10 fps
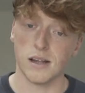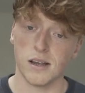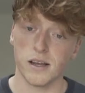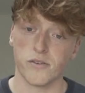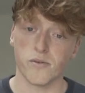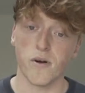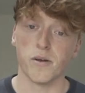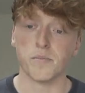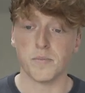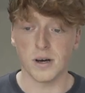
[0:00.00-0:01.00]
later
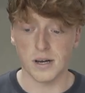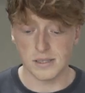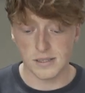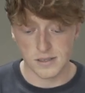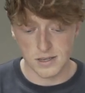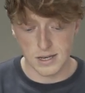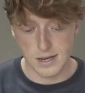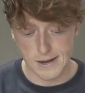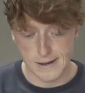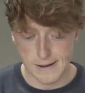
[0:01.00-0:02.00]
on, but
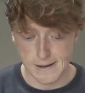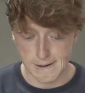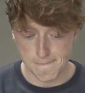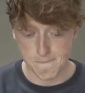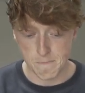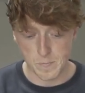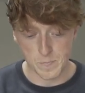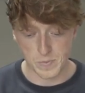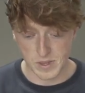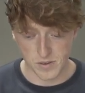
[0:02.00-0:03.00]

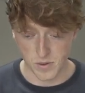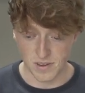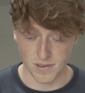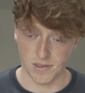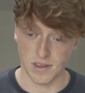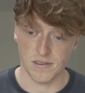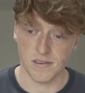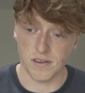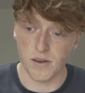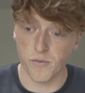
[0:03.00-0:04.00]
so this
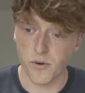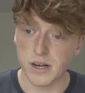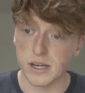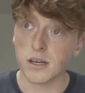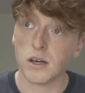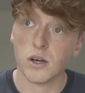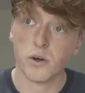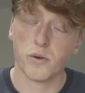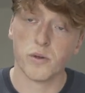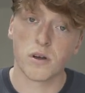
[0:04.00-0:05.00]
is it really
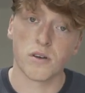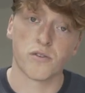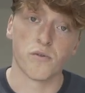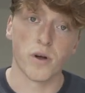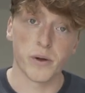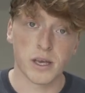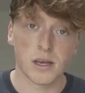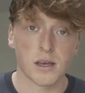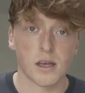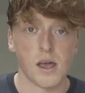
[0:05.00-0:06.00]
with regards to rowing